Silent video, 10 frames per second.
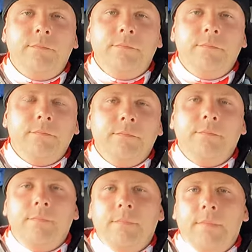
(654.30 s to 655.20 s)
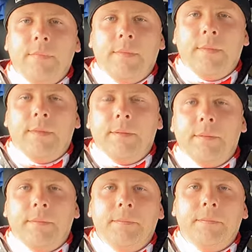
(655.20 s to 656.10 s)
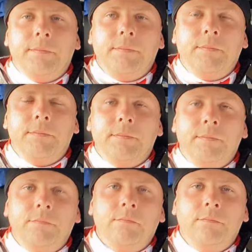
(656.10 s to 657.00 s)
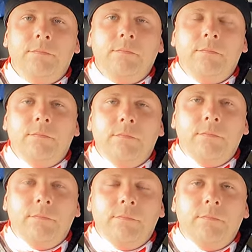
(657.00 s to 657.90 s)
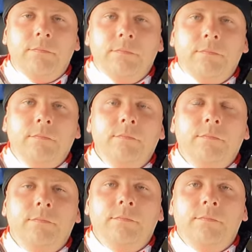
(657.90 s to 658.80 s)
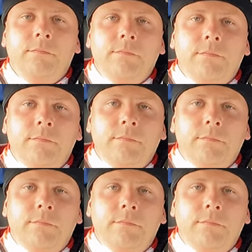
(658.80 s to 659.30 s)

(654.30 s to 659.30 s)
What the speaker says: No words are spoken by the person on screen.